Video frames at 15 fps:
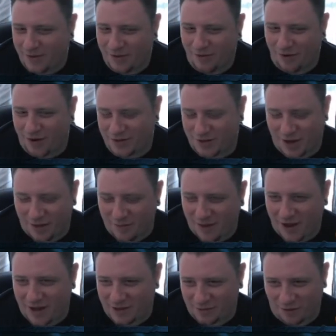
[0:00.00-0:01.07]
there are certain
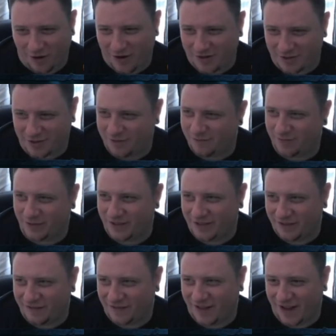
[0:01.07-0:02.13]
parts where I just
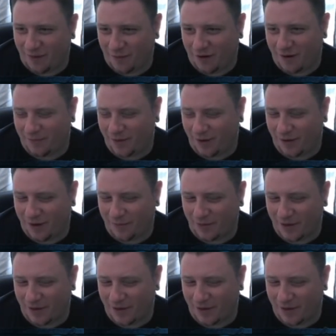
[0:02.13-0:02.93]
completely forget where I'm going.